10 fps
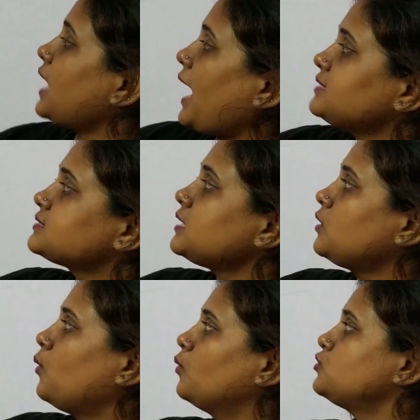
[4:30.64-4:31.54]
ASCII
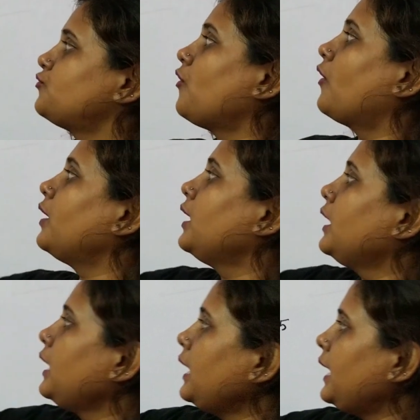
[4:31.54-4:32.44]
code for
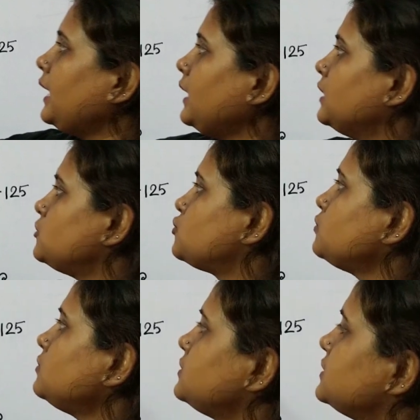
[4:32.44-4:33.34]
A
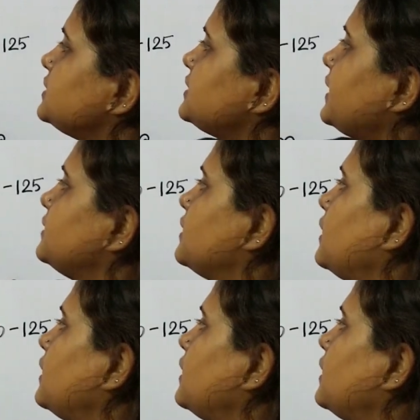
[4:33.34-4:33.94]
to Z.